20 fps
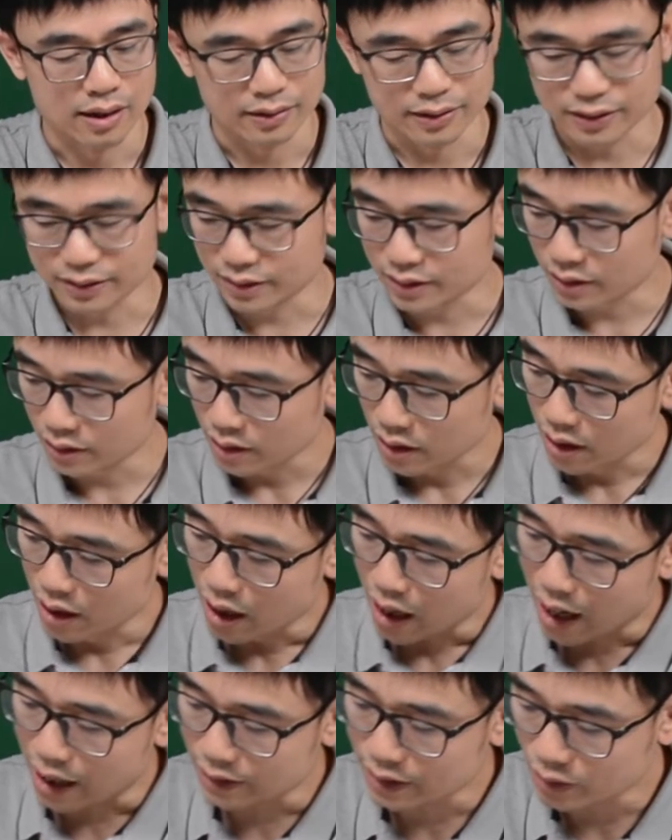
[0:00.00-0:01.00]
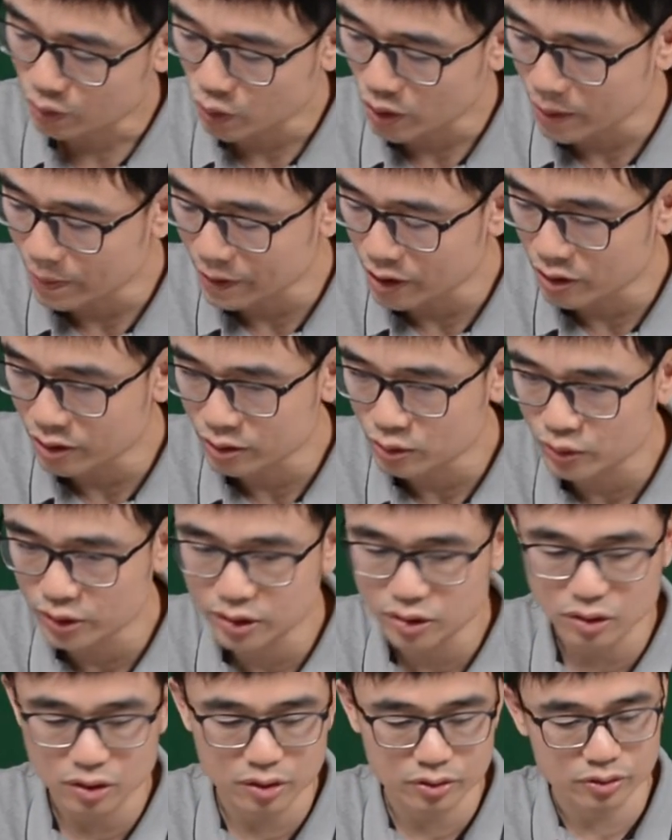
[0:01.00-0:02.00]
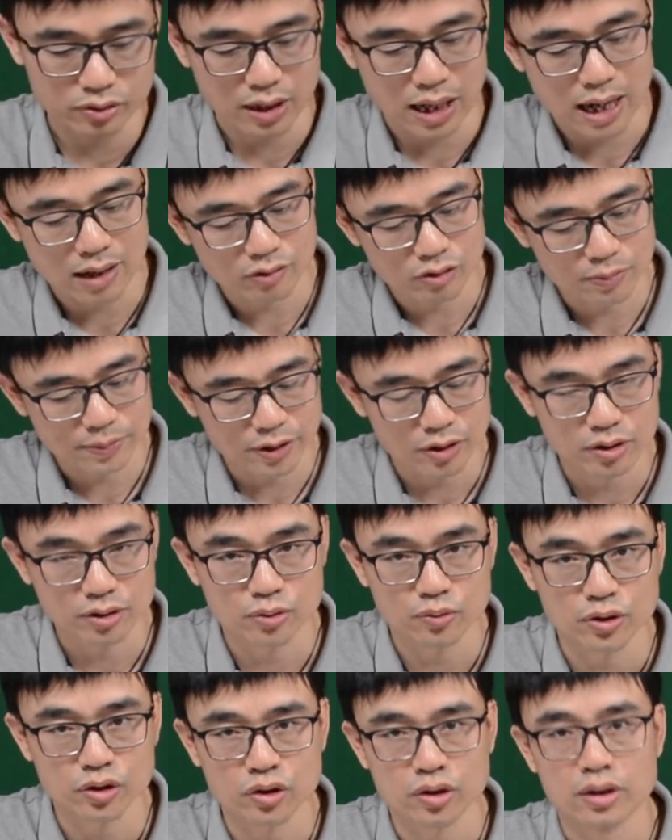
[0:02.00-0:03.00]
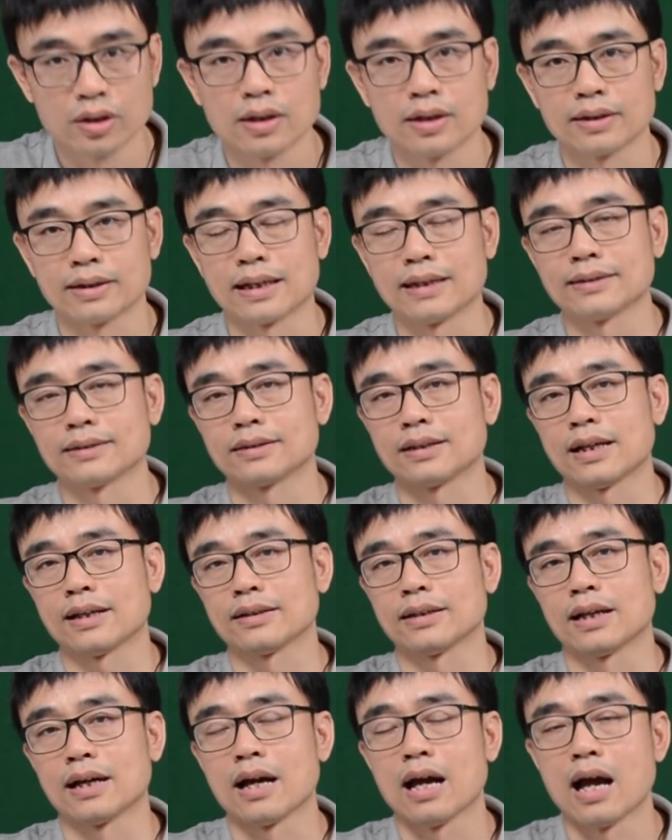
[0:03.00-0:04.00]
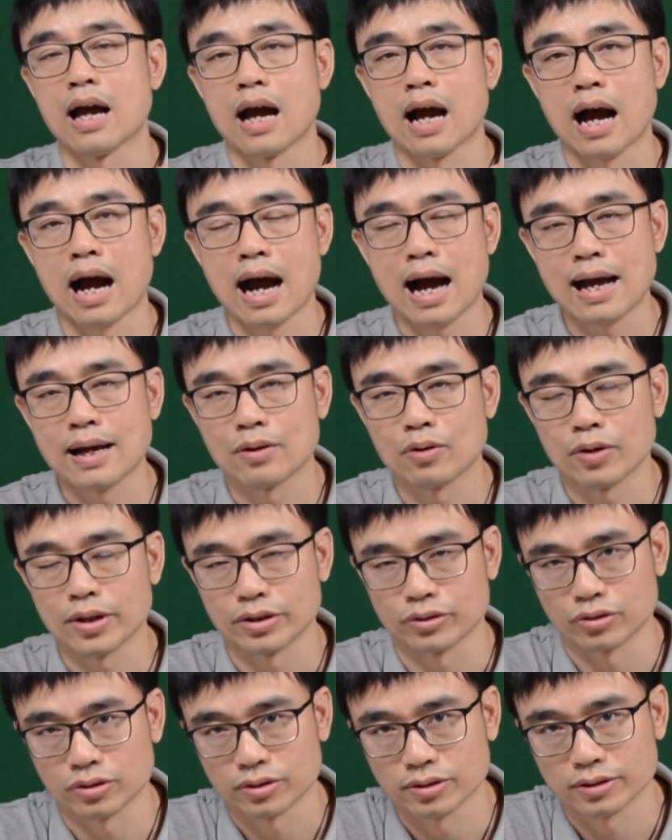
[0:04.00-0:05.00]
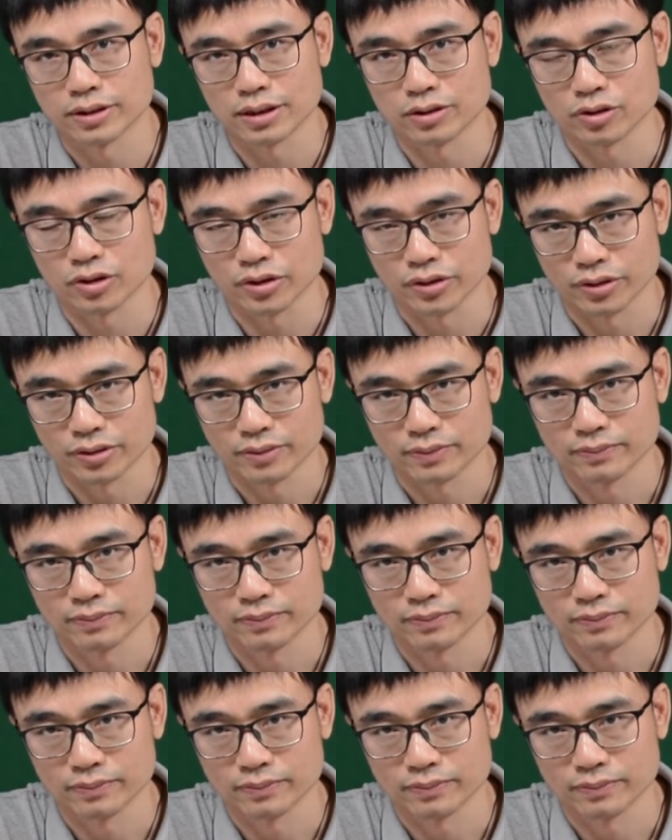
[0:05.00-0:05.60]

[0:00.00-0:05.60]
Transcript: This hardened gray PoE switch, also outdoor PoE switch, can stand the high range surge.